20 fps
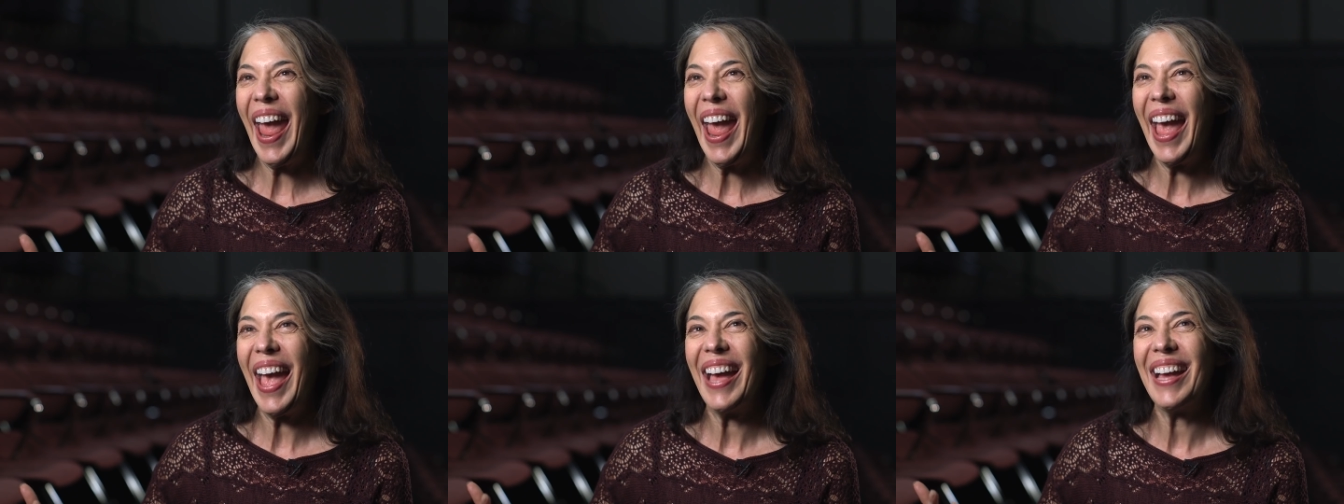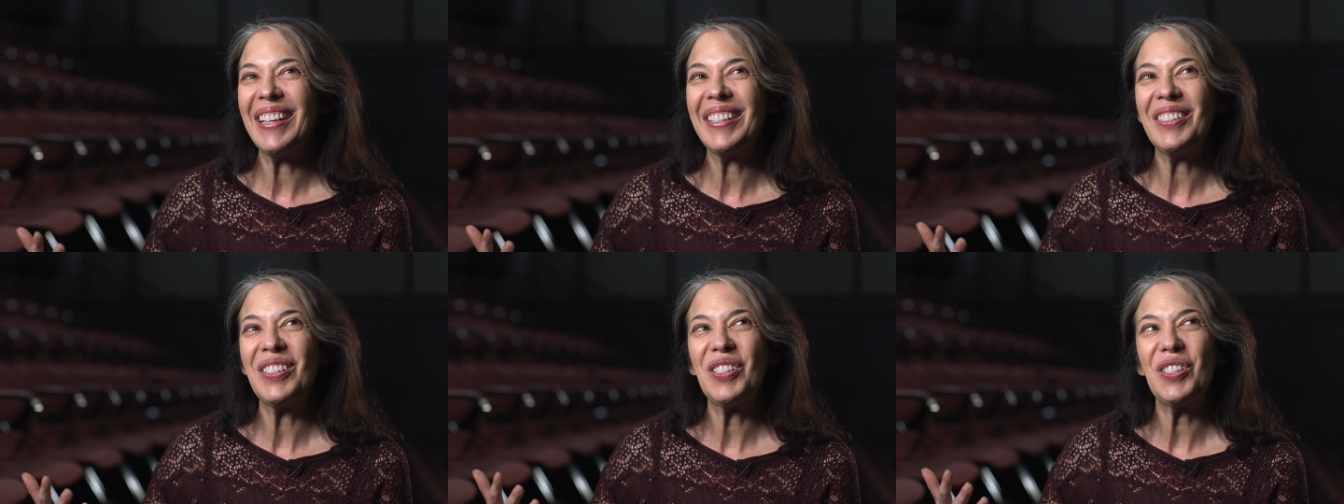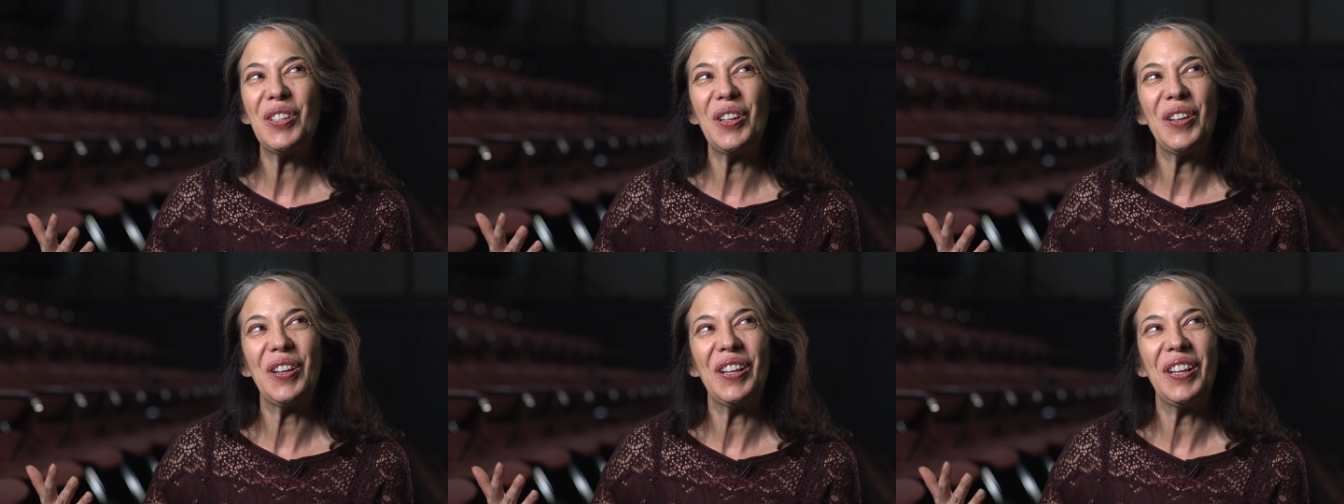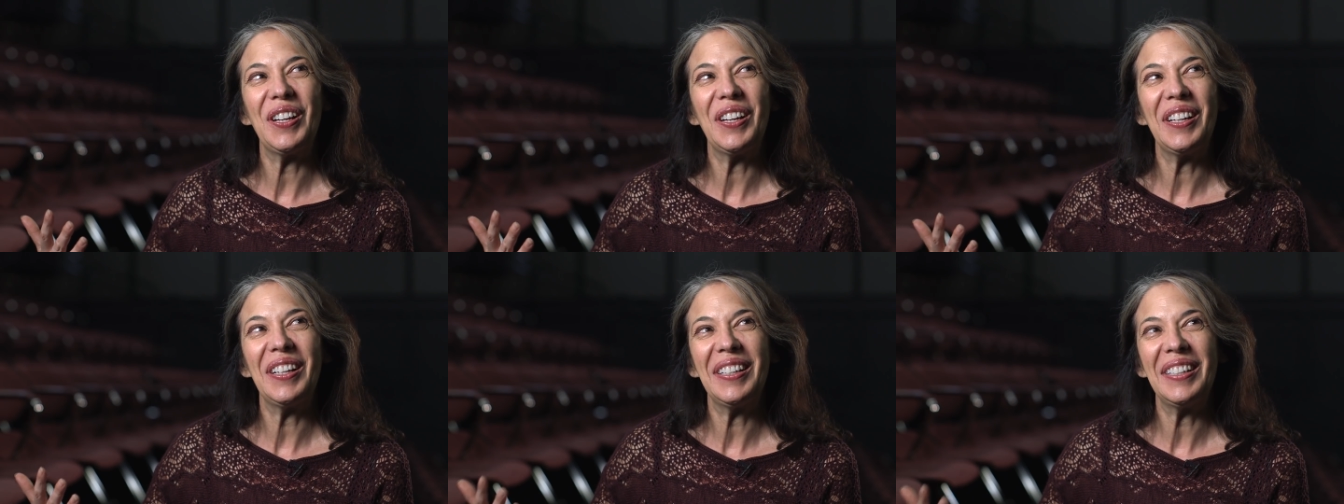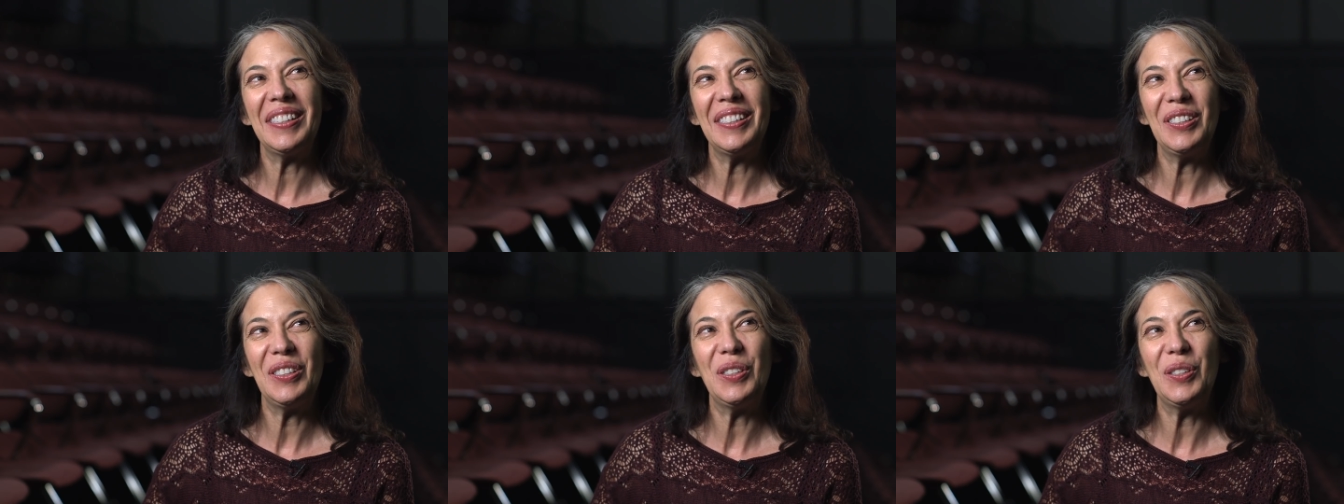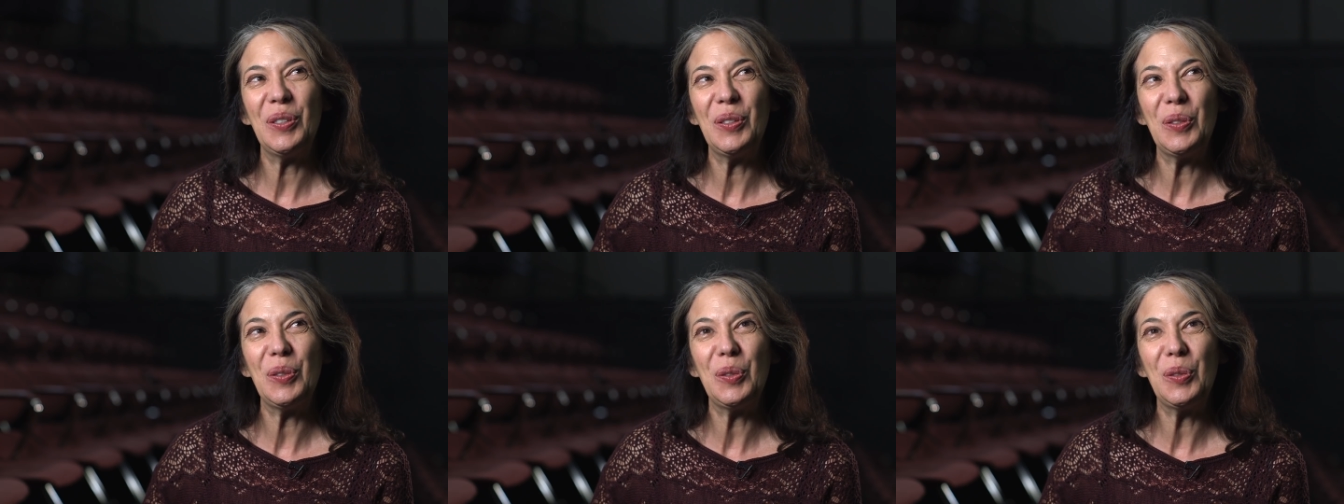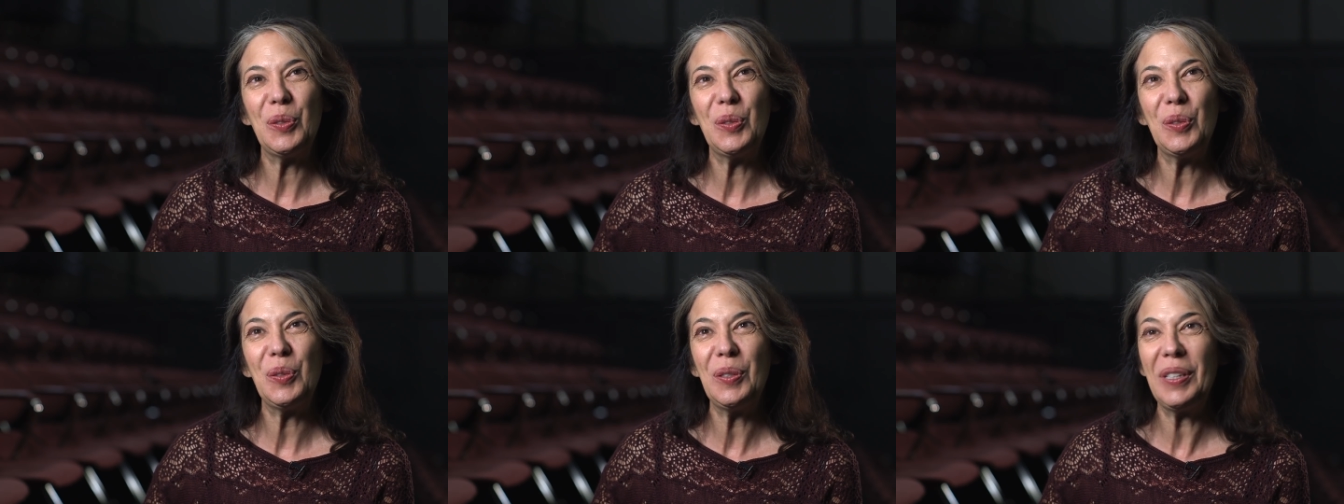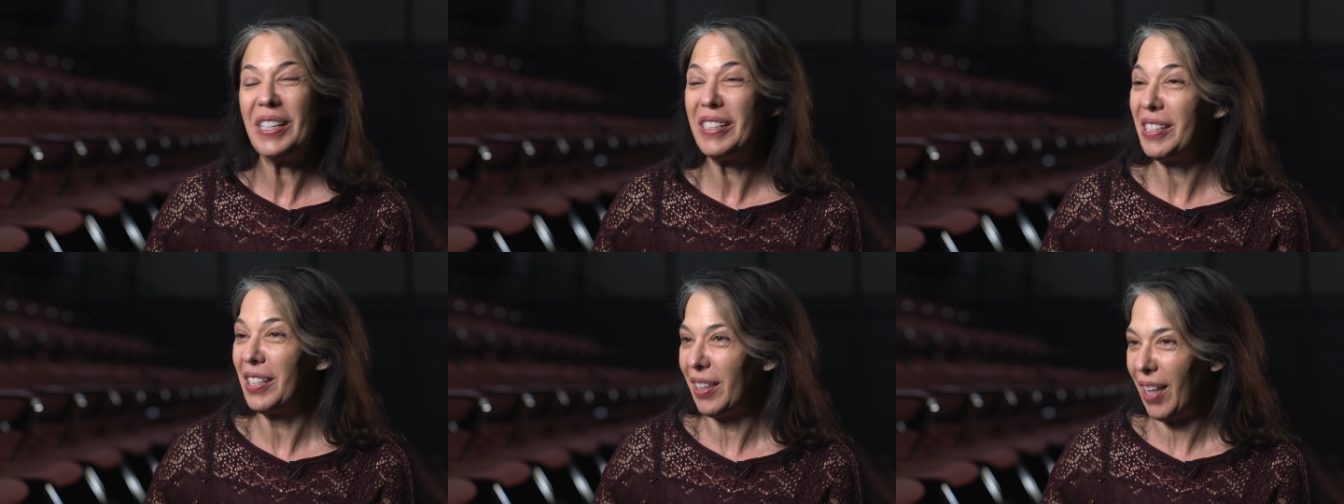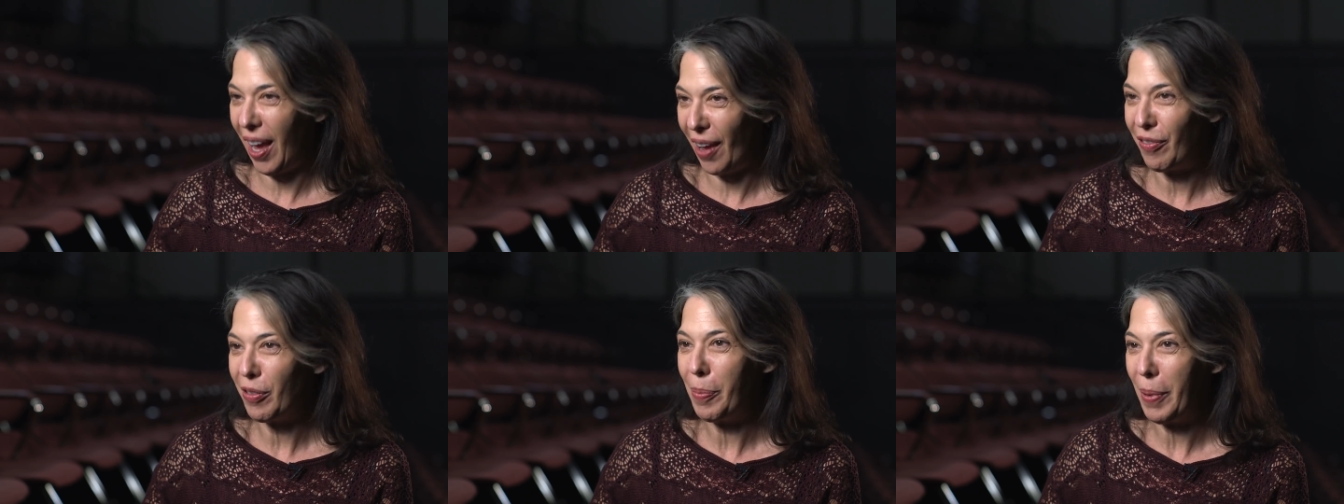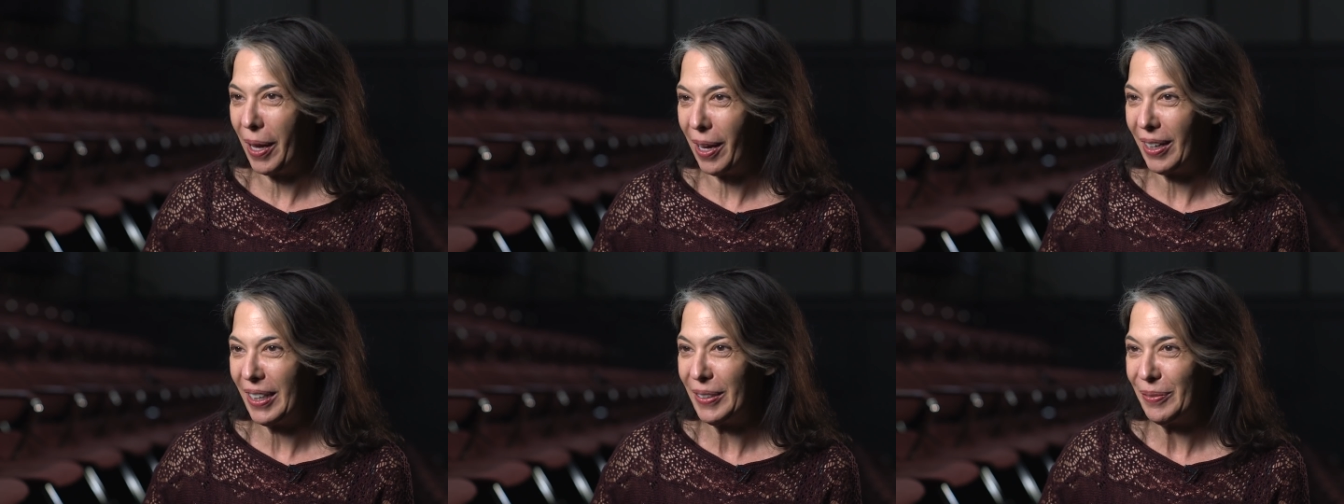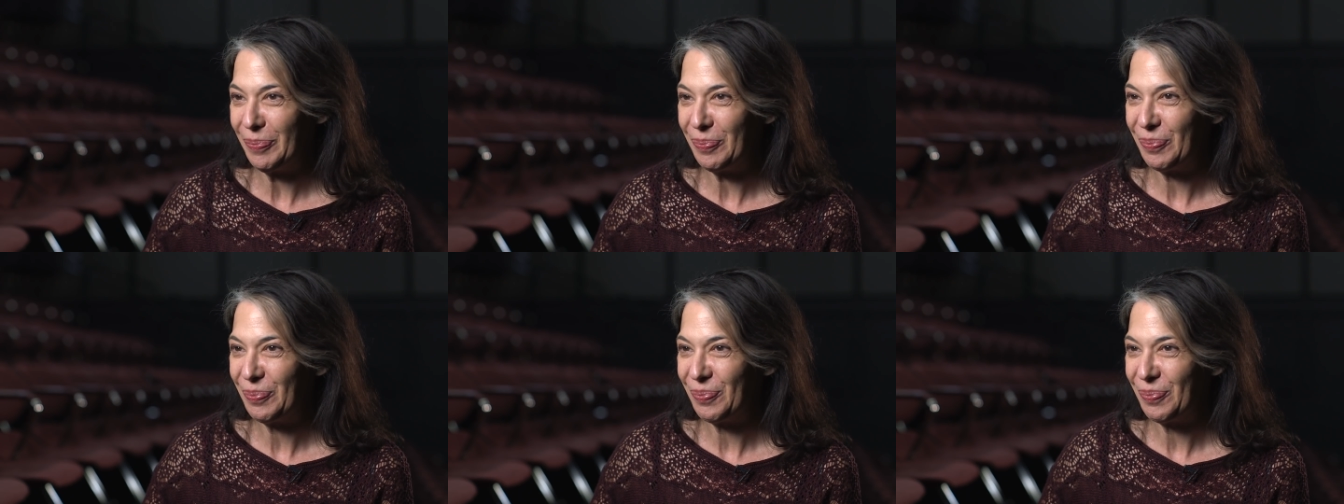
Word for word: and uh, you need to laugh about it,